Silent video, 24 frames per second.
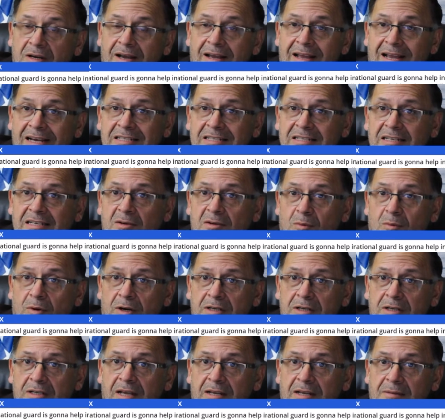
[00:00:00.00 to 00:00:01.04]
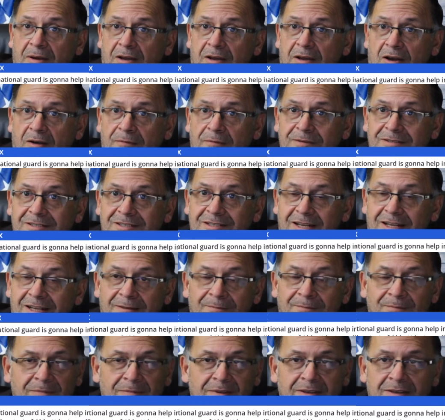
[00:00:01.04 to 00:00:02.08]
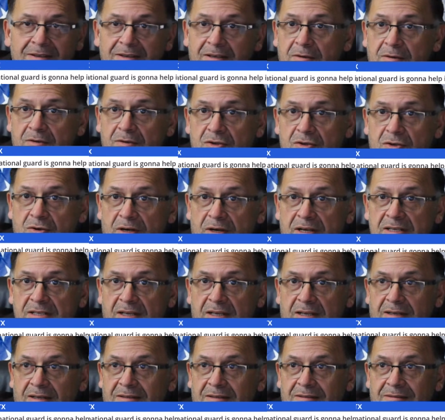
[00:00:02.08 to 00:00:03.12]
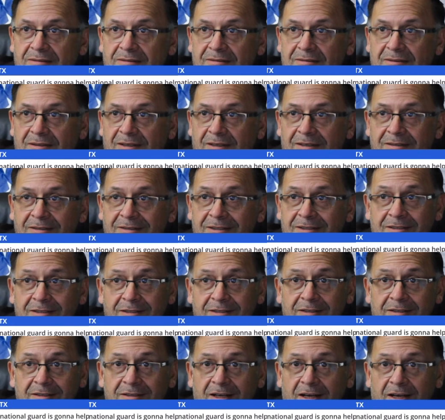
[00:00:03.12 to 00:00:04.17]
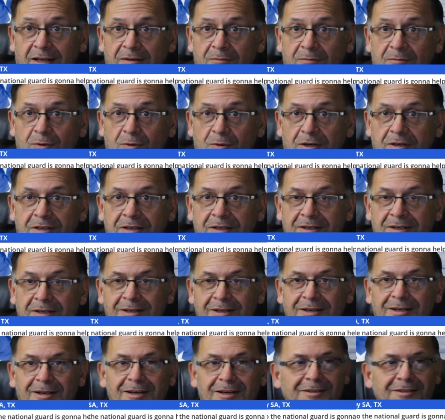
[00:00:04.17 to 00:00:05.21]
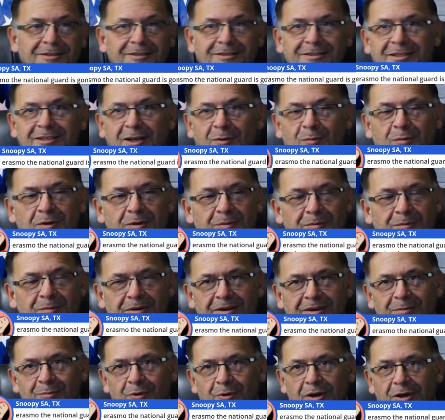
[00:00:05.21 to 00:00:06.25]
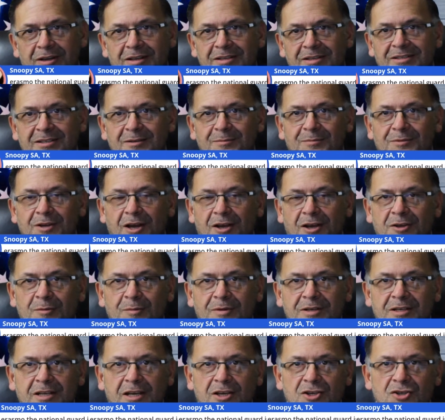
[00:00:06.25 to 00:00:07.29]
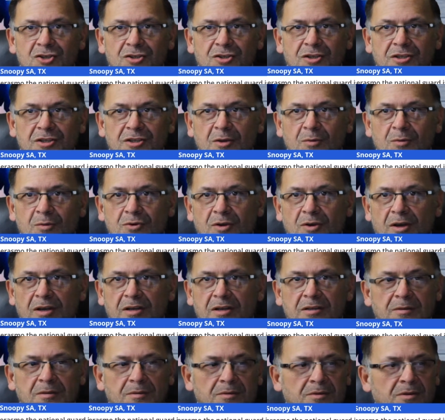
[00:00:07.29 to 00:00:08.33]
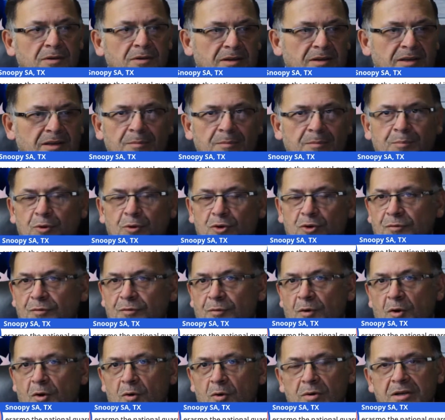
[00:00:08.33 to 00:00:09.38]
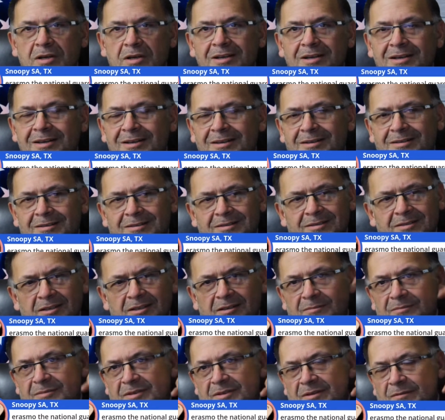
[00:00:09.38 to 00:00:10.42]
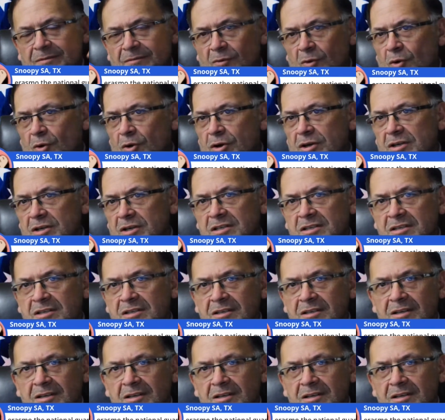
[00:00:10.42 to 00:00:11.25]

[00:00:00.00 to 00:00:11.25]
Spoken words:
I actually worked at my office today. It was crazy. I did a lot of work. Someone brought in some documentation that they were trying to get pushed forward. Some divorce.